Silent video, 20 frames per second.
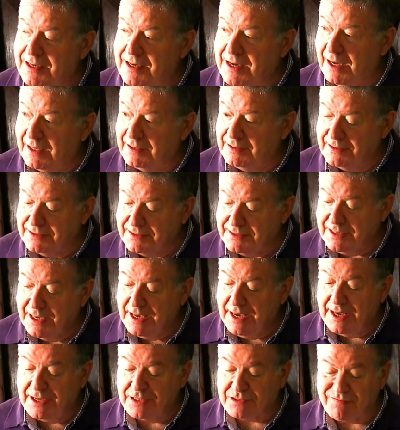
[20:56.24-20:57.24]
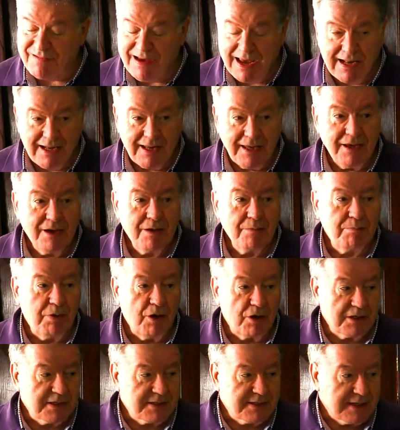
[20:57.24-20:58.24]
colors Israeli
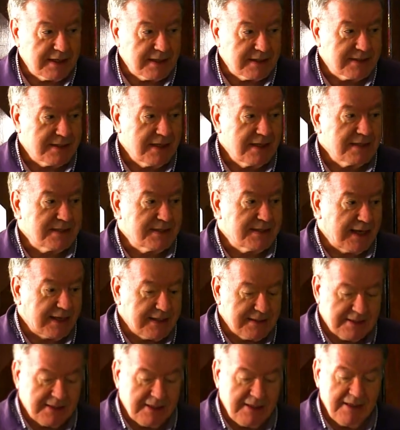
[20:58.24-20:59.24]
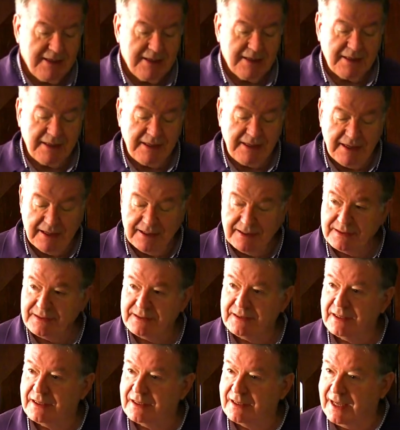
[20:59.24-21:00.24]
politics 60
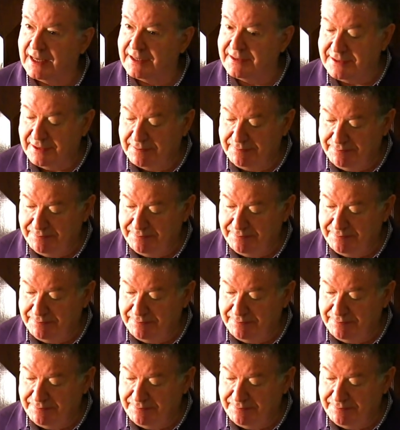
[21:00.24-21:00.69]
years later.